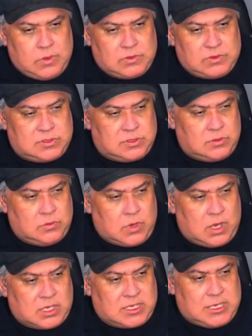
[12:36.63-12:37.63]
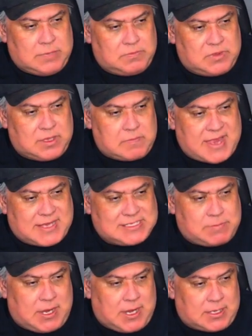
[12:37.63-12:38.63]
to keep the max
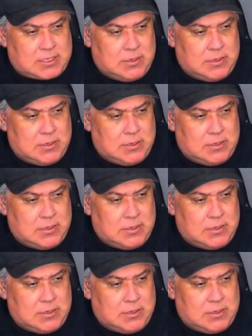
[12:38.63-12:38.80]
pack.